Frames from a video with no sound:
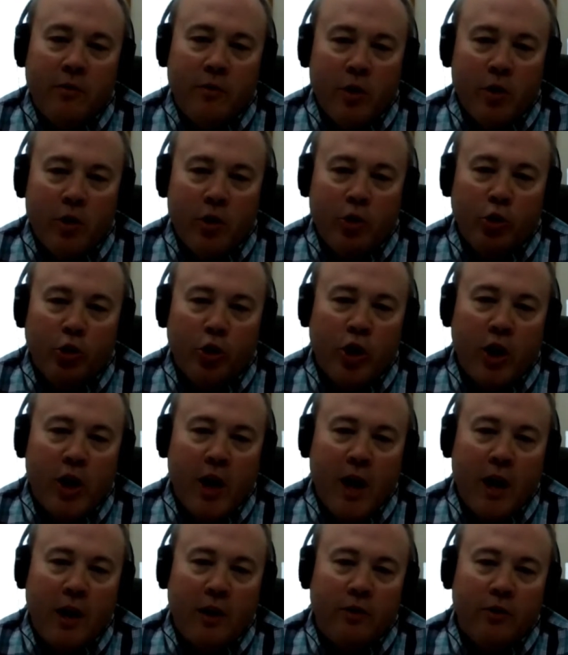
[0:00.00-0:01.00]
you look
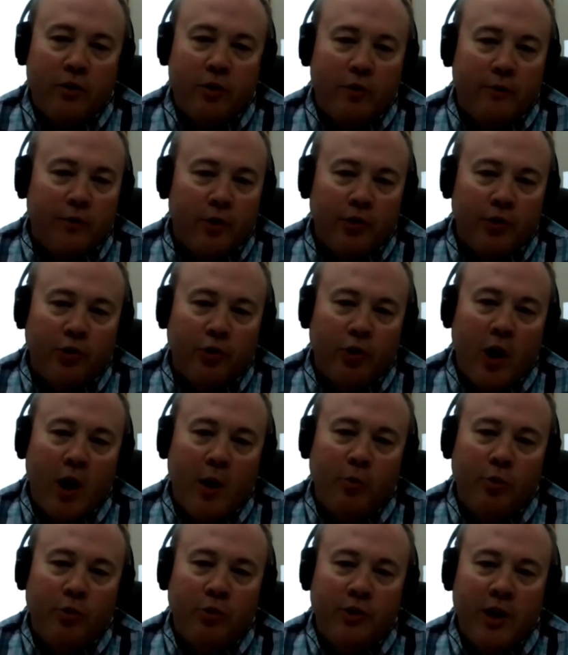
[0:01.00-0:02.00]
at diverse
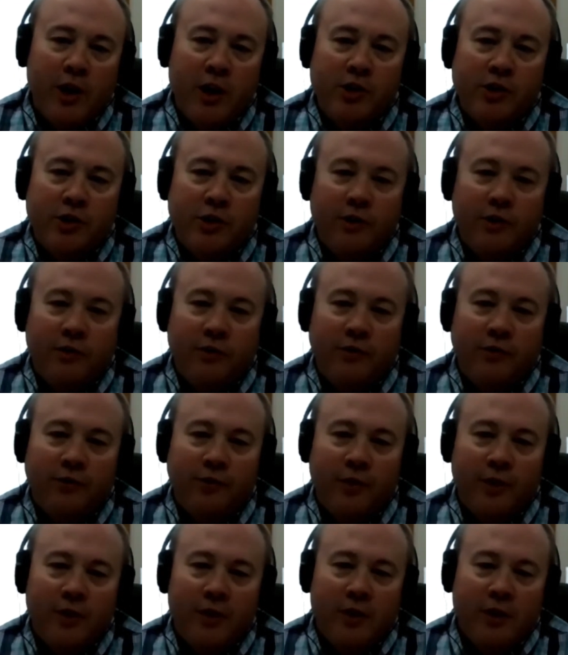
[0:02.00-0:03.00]
crop
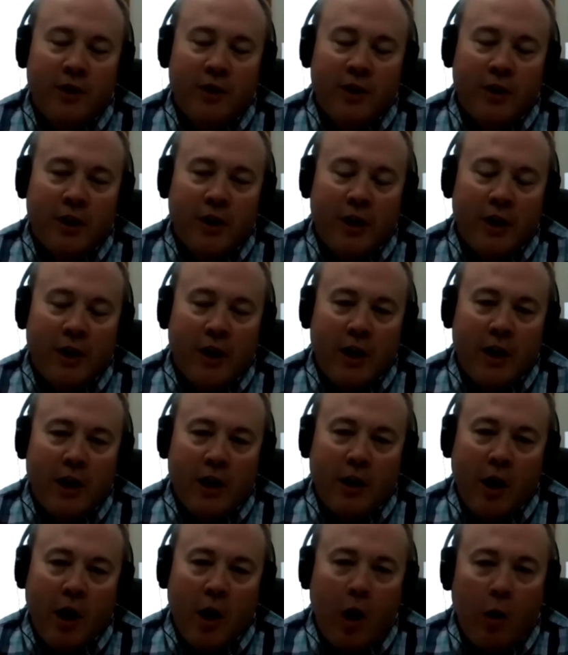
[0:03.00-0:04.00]
rotations,
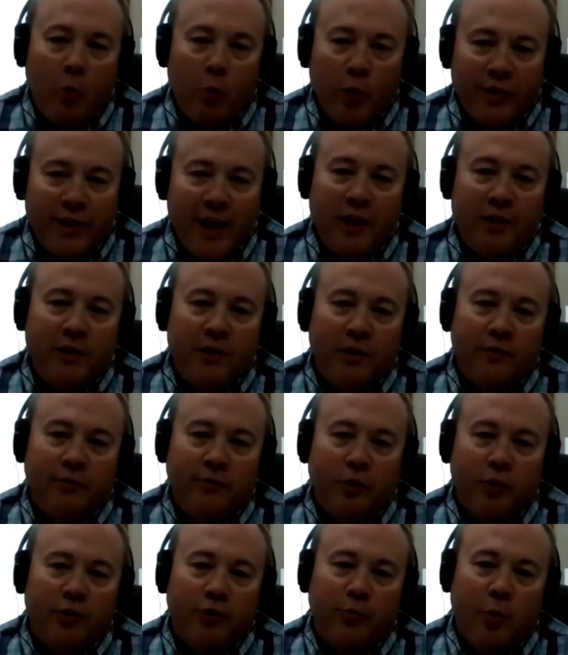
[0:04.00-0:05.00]
what that does
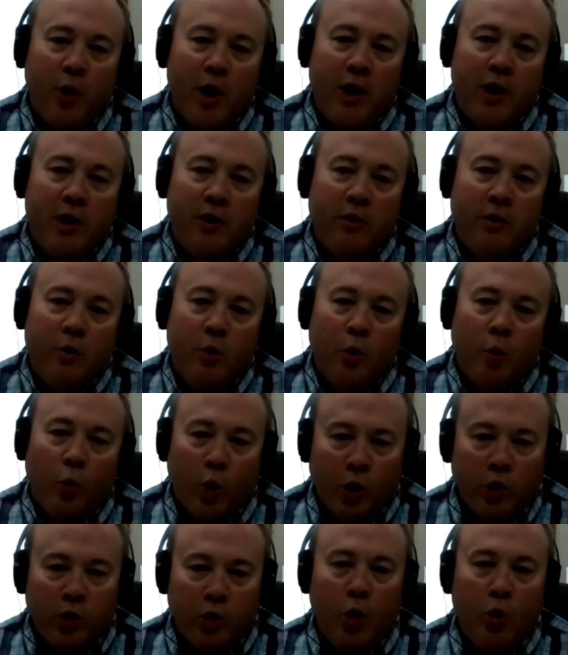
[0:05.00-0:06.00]
for spreading
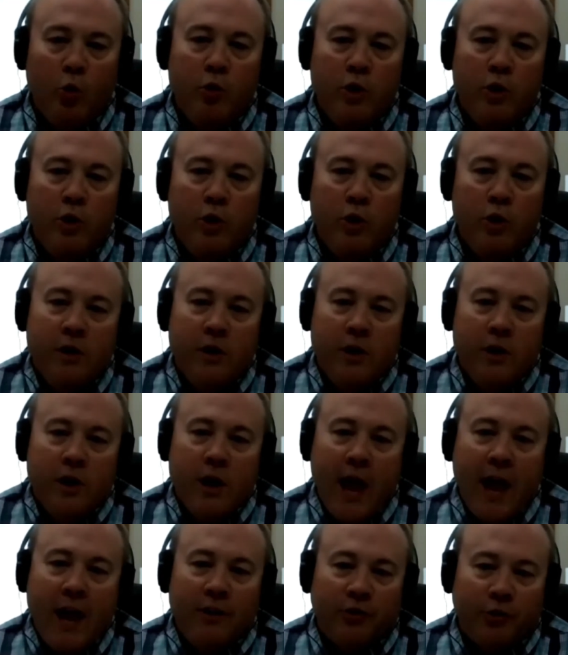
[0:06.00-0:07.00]
workload
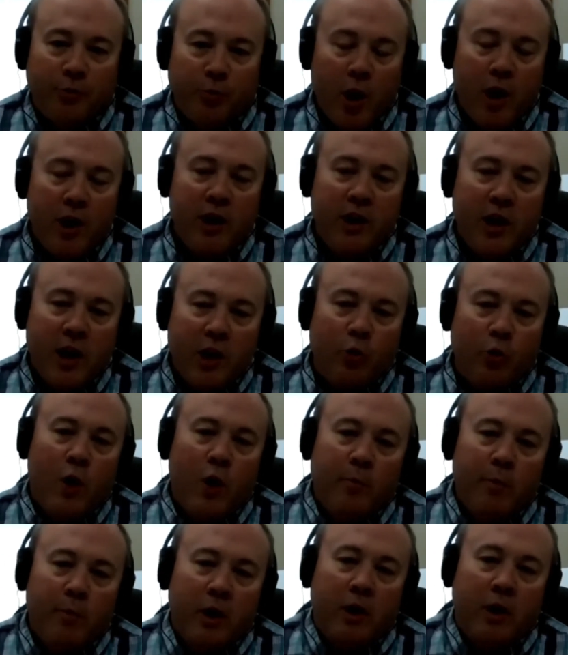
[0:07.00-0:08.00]
and spreading
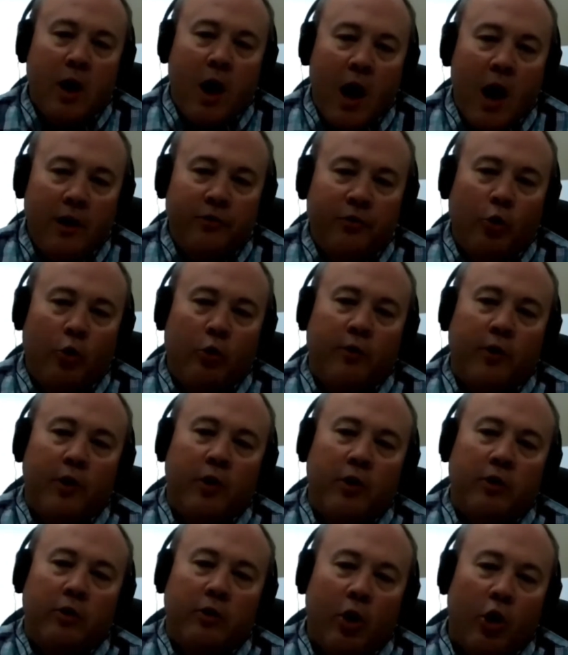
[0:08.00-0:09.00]
equipment costs
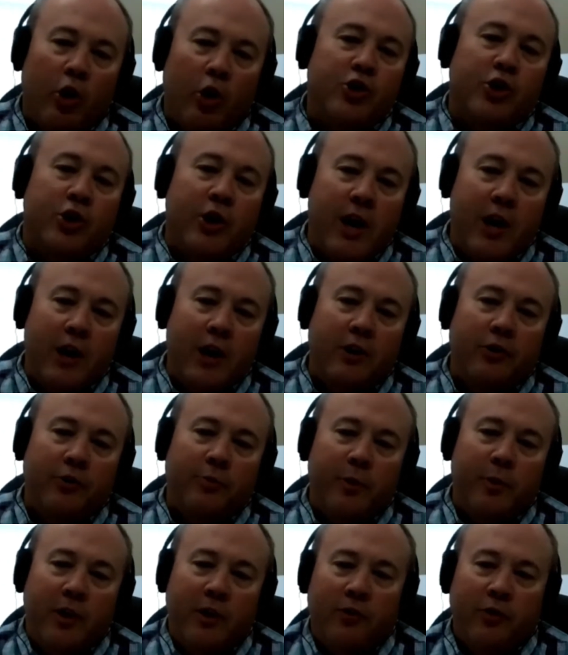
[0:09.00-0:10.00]
over larger acres,
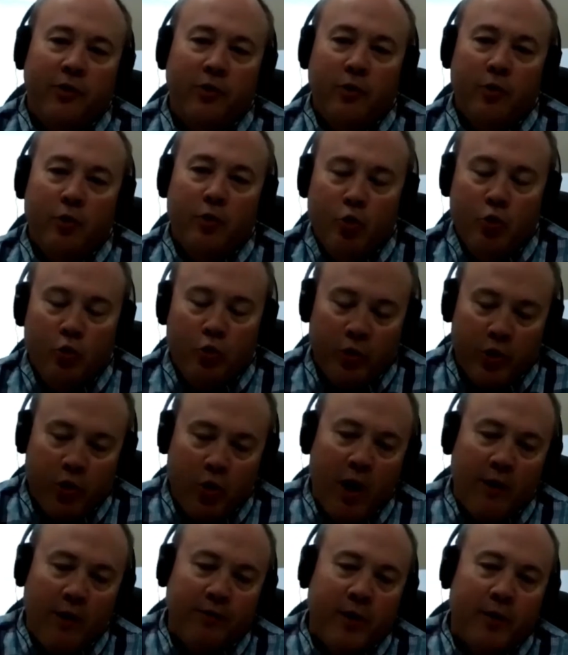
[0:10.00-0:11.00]
because
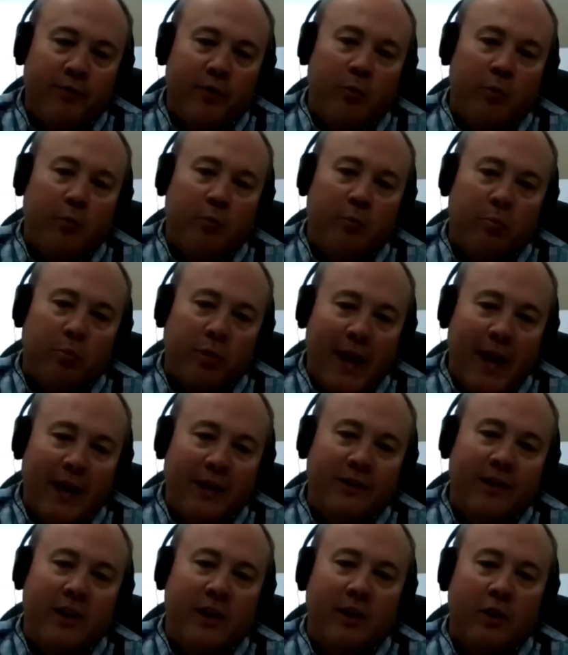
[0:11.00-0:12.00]
you have different
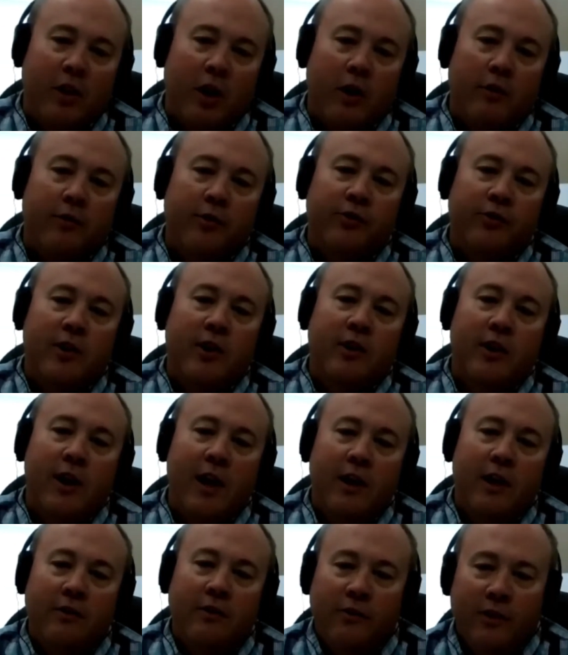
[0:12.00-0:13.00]
planting and harvesting
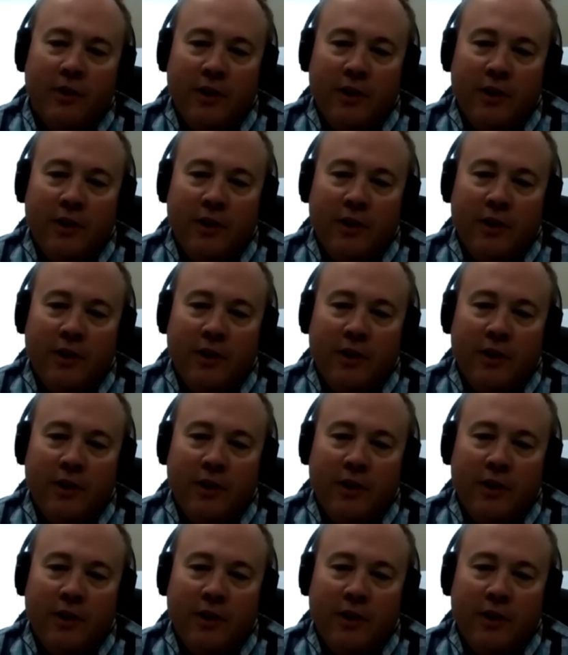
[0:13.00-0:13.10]
dates.